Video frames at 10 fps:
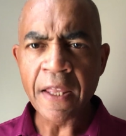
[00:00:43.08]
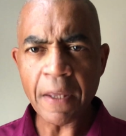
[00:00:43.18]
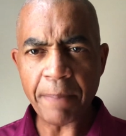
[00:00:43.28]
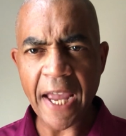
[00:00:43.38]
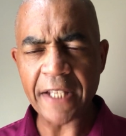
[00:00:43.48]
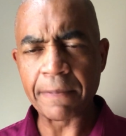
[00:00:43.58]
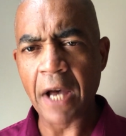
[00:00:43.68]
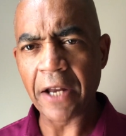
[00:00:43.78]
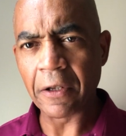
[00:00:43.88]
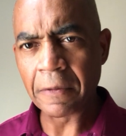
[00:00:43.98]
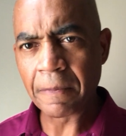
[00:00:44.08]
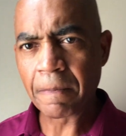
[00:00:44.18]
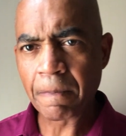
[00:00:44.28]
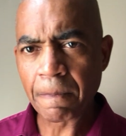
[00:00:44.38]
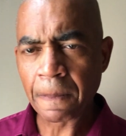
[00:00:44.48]
The PACE model.
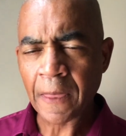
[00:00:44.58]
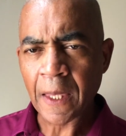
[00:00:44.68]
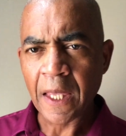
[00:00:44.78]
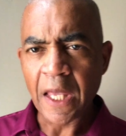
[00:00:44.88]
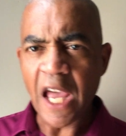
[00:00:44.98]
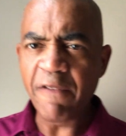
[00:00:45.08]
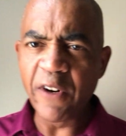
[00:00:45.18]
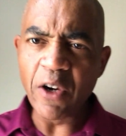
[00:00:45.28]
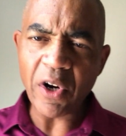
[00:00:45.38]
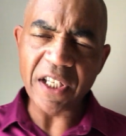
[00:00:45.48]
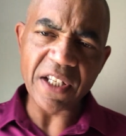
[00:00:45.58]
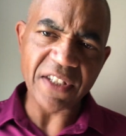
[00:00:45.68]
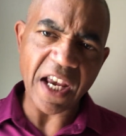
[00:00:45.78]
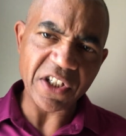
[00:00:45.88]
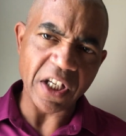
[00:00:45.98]
Every
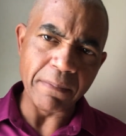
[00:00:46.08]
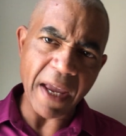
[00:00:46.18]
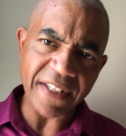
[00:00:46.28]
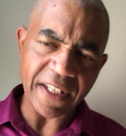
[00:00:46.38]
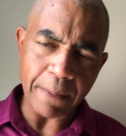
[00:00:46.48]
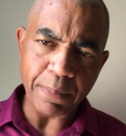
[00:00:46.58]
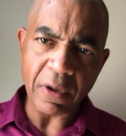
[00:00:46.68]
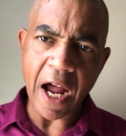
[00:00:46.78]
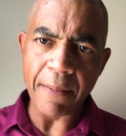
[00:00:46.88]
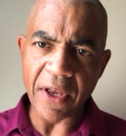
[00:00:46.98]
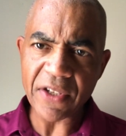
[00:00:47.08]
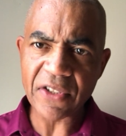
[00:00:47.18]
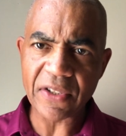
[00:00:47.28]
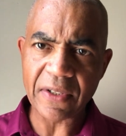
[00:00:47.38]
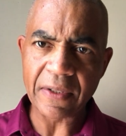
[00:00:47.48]
organization makes a
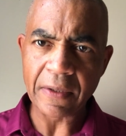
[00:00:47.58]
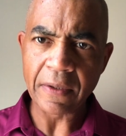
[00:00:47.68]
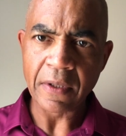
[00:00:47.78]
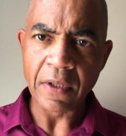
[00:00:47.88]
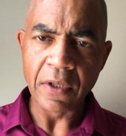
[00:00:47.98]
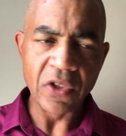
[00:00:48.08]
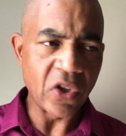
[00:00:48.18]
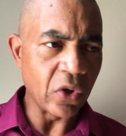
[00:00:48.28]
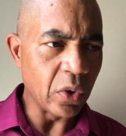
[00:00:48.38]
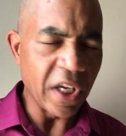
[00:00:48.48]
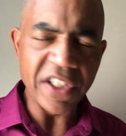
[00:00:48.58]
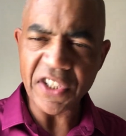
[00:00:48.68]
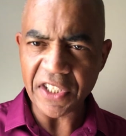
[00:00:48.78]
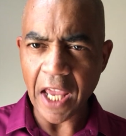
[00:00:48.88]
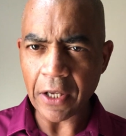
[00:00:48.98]
promise to its
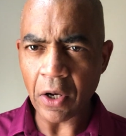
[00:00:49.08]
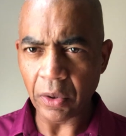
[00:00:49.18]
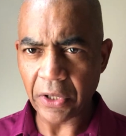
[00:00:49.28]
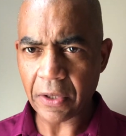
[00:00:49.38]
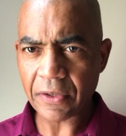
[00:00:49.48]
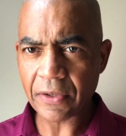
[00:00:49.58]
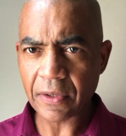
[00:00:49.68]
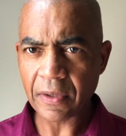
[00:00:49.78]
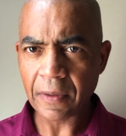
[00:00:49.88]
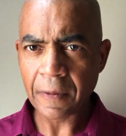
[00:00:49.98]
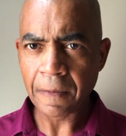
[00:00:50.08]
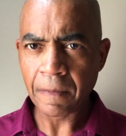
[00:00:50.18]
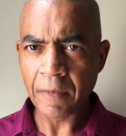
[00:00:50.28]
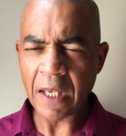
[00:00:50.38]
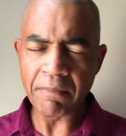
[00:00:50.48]
stakeholders.
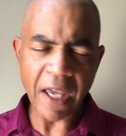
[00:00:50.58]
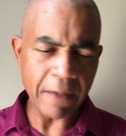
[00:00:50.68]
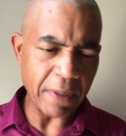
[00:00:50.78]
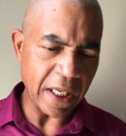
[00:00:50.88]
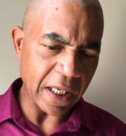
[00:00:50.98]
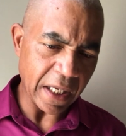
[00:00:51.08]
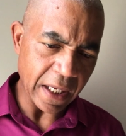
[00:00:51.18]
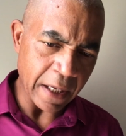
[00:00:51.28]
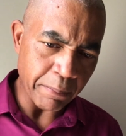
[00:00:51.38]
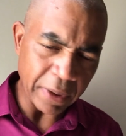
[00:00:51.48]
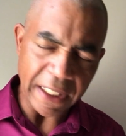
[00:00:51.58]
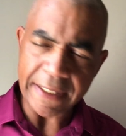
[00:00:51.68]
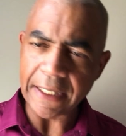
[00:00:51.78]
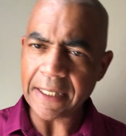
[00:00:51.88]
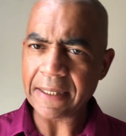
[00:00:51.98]
It may be
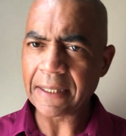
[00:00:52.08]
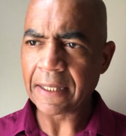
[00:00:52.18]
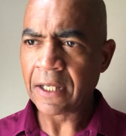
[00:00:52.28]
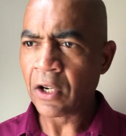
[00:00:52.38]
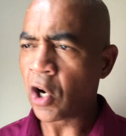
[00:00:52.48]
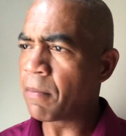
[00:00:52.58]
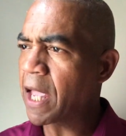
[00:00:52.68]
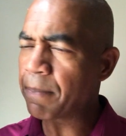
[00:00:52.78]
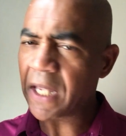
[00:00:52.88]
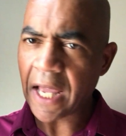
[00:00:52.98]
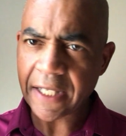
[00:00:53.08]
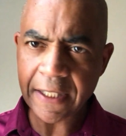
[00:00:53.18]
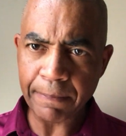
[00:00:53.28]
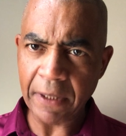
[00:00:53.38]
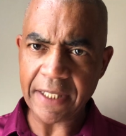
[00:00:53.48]
implicit or it may be
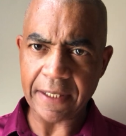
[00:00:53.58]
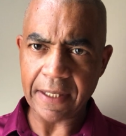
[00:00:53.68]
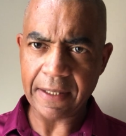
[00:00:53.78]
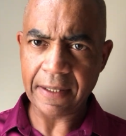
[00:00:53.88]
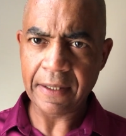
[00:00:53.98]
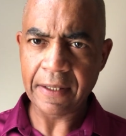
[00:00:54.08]
explicit.